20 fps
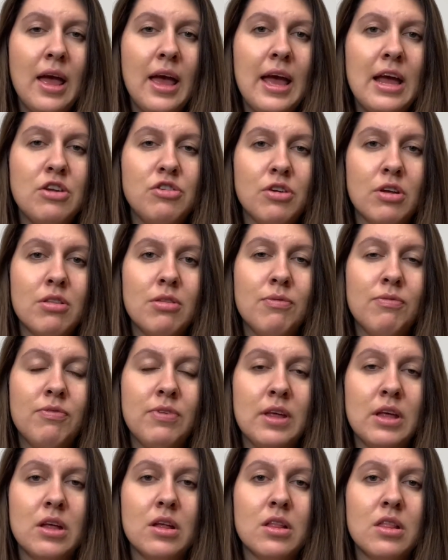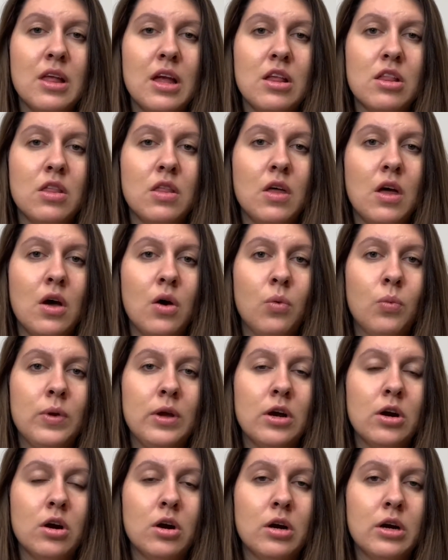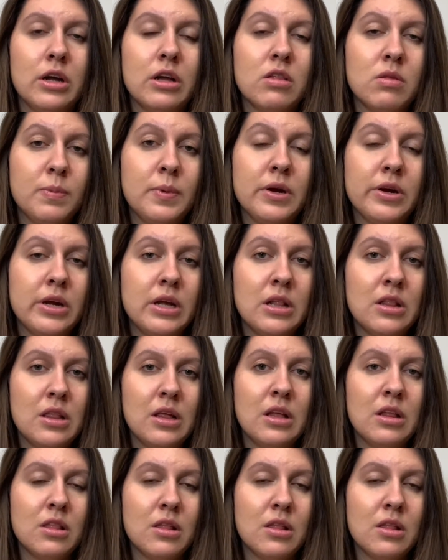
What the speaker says: It just feels as though we are experiencing